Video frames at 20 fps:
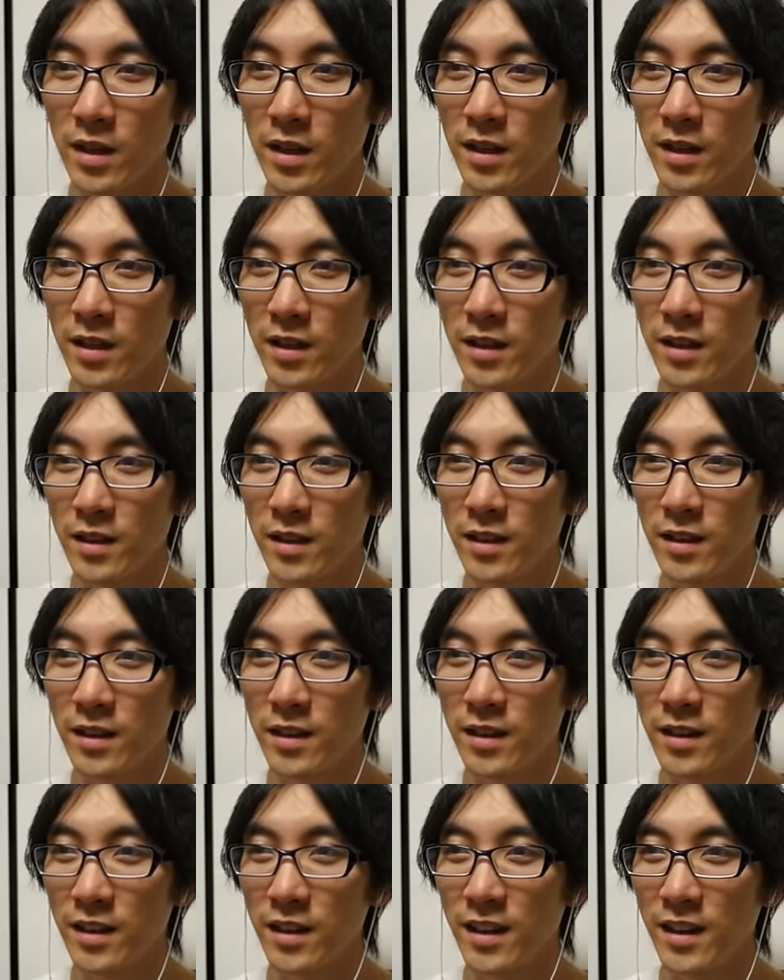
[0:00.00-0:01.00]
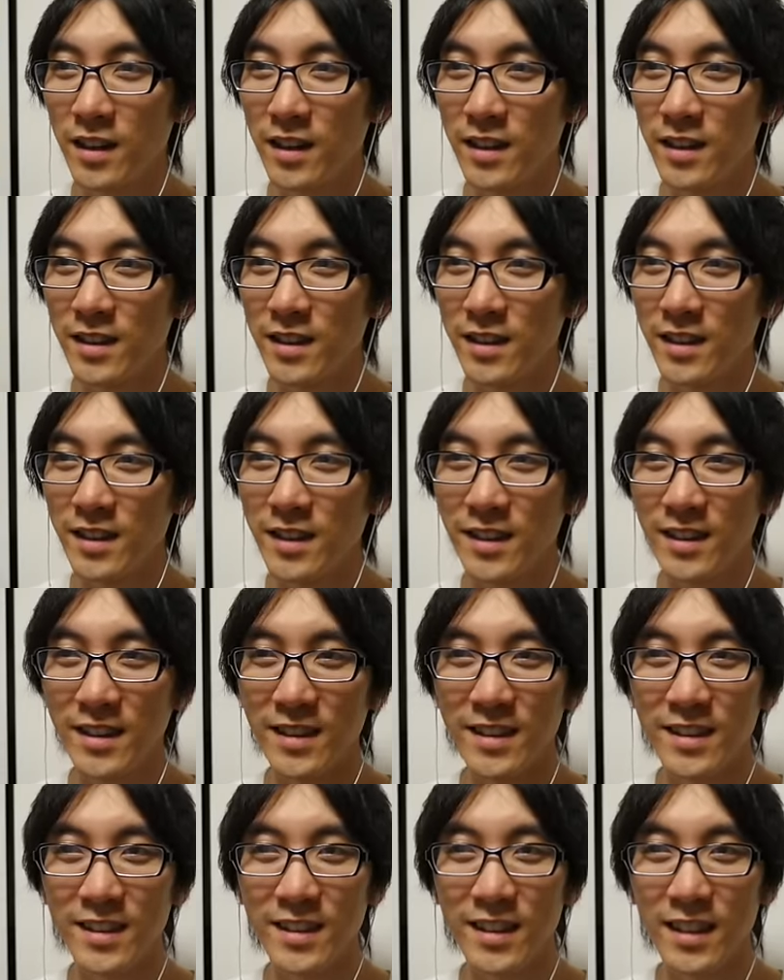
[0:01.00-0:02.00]

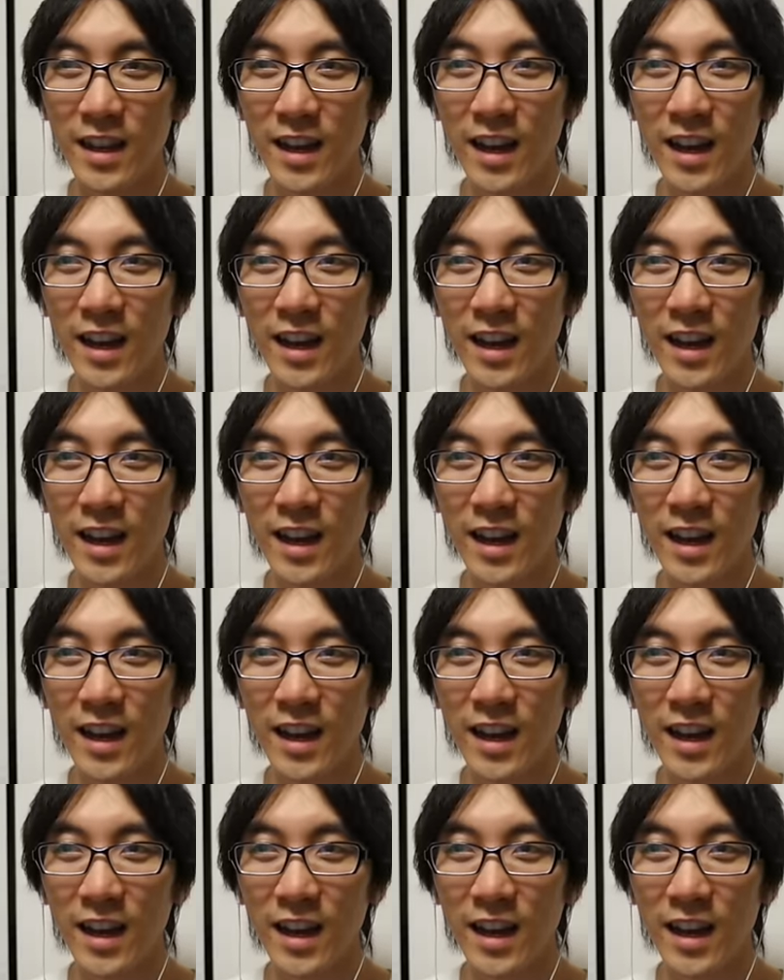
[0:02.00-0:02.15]
Nothing is said.